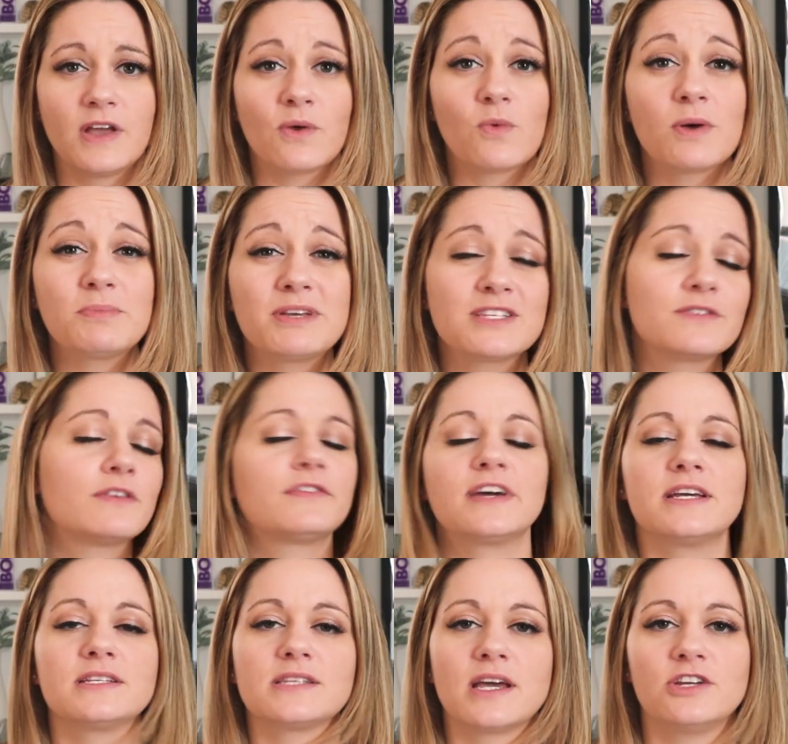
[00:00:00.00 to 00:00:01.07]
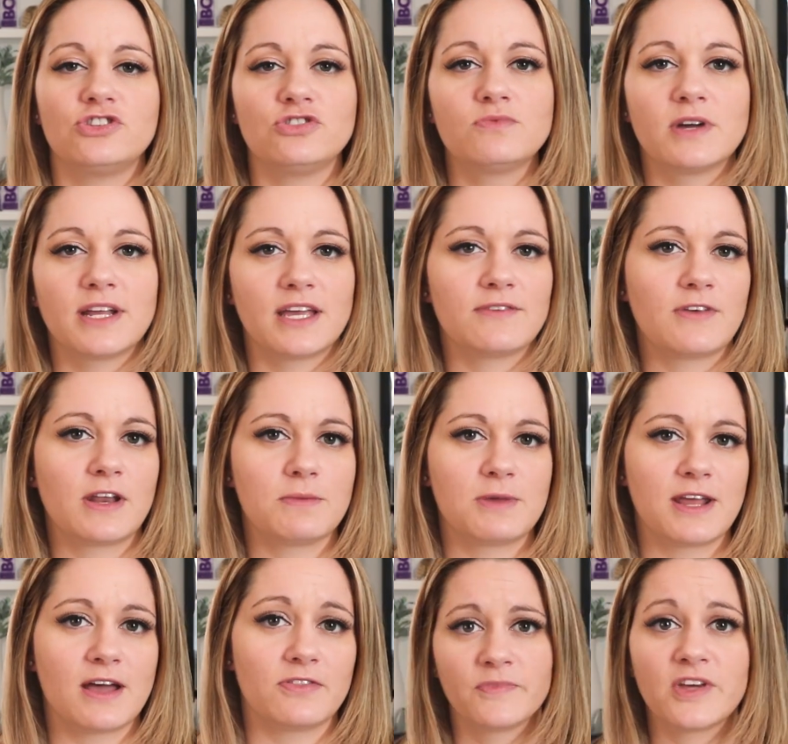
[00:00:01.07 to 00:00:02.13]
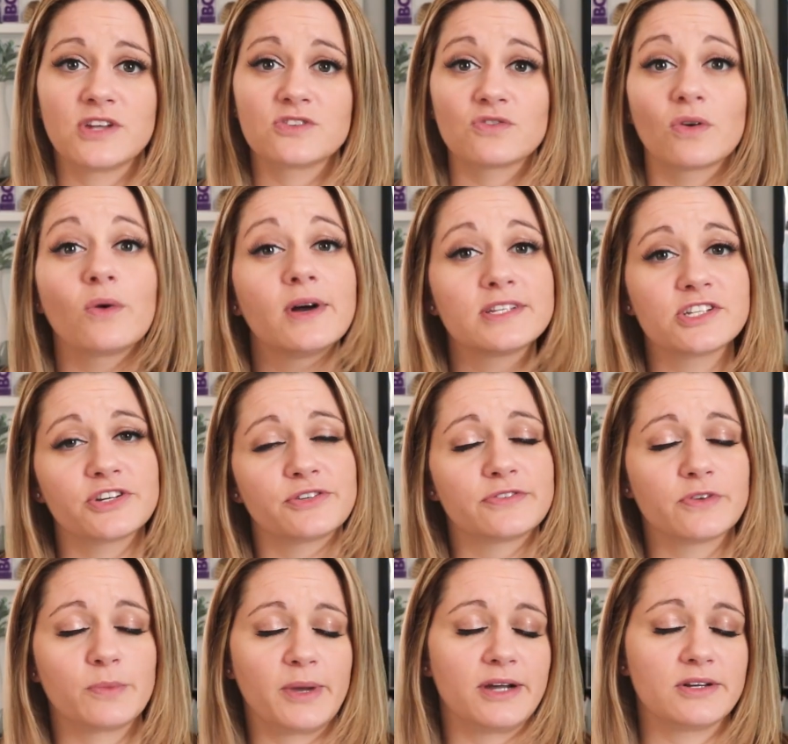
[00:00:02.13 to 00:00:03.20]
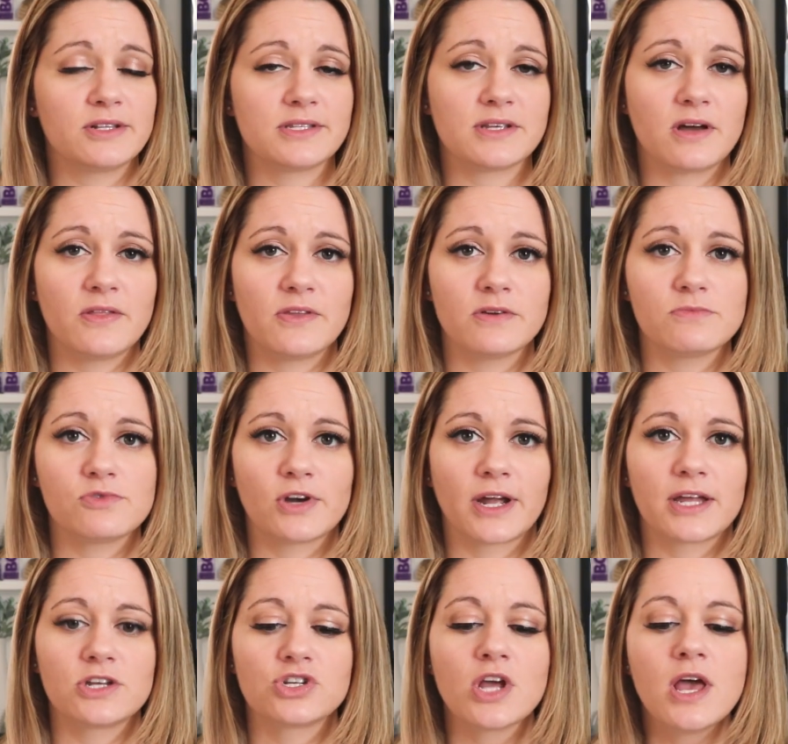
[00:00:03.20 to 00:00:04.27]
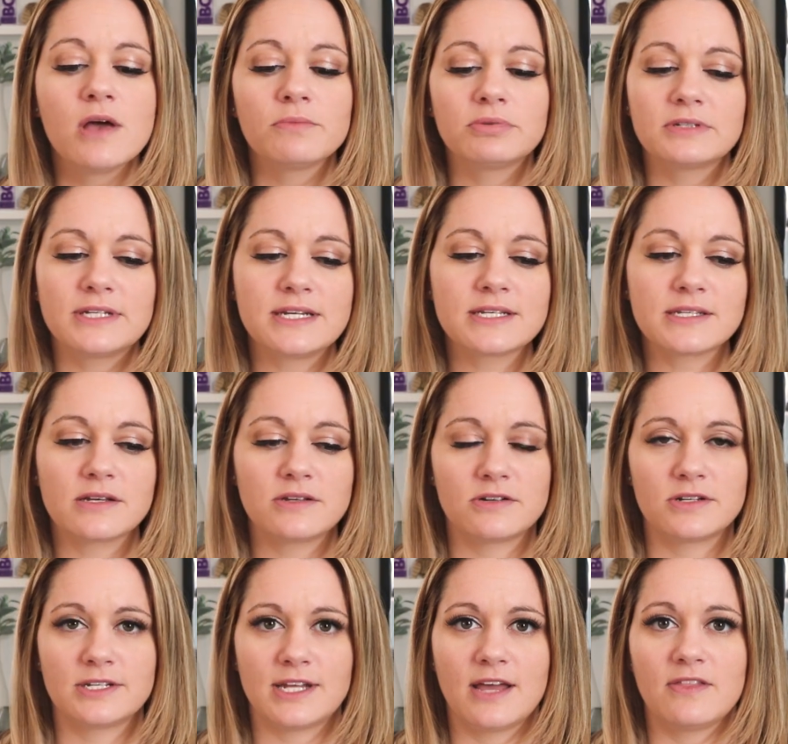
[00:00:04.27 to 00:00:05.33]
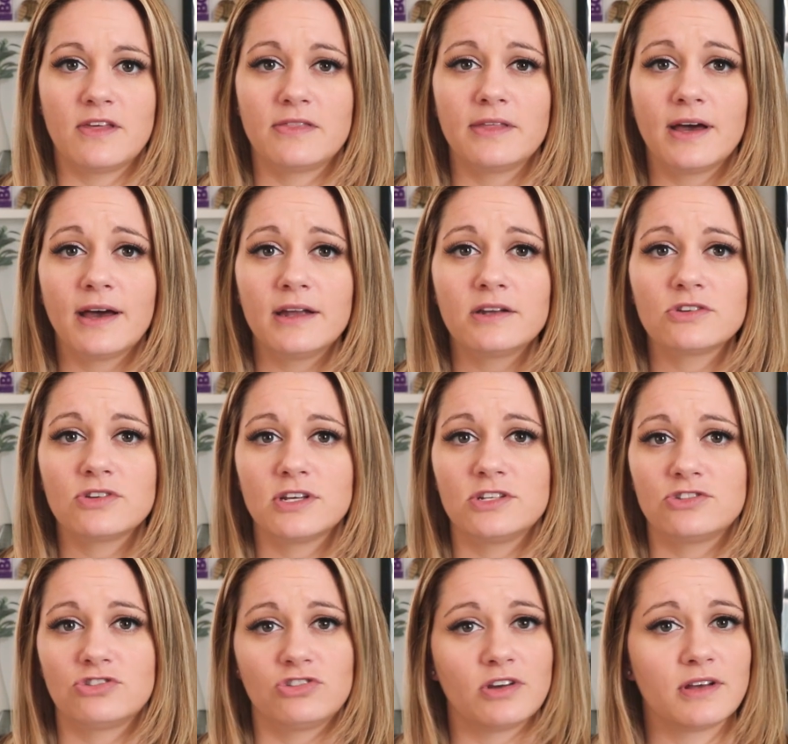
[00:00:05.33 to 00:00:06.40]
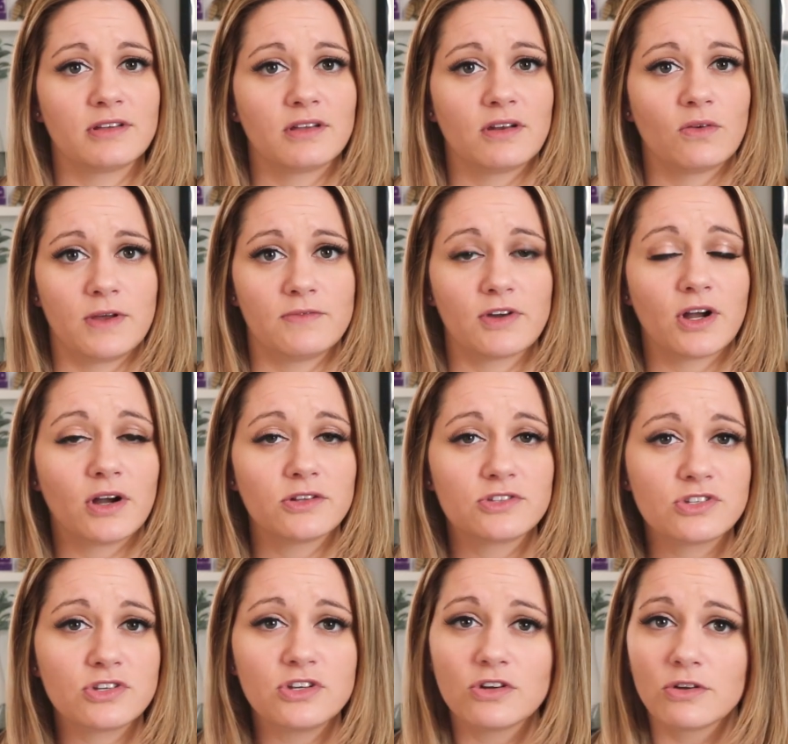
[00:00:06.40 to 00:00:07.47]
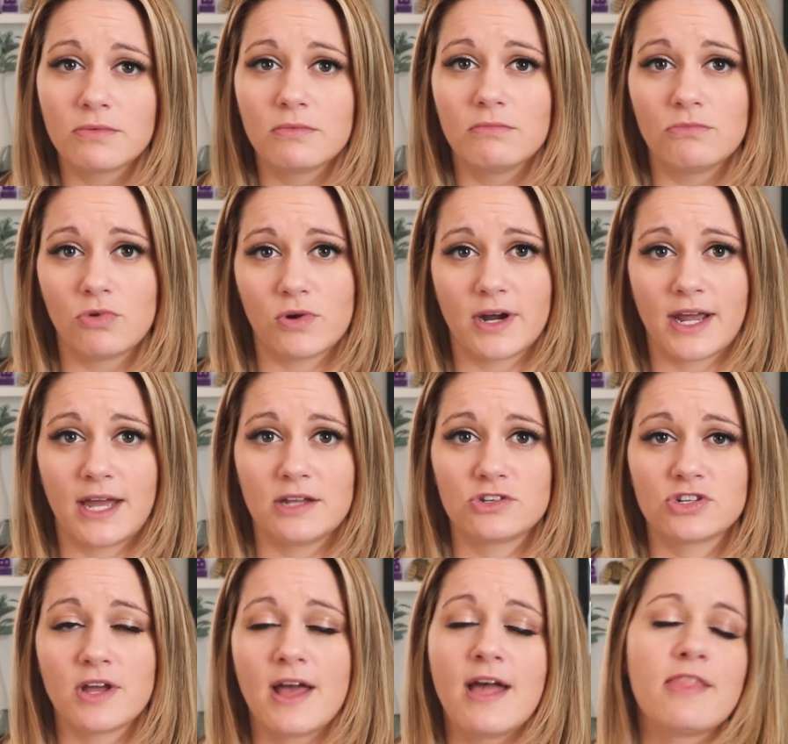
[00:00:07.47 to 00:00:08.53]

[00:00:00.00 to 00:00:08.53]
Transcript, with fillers: Now, one piece of advice I do want to give anybody out that is requesting a forbearance on their mortgage, please understand that that is just in regards to your mortgage.